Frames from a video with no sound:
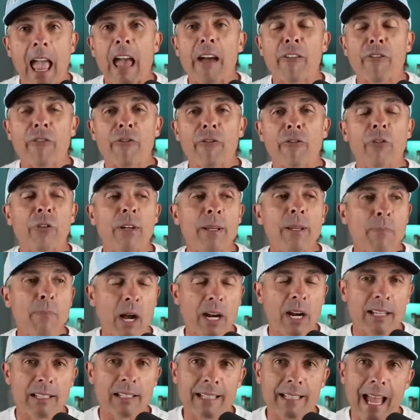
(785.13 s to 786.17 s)

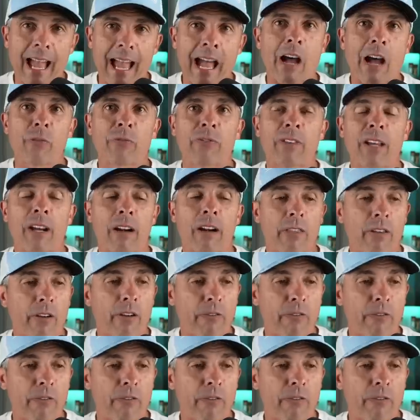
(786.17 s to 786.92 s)
Everybody's out there.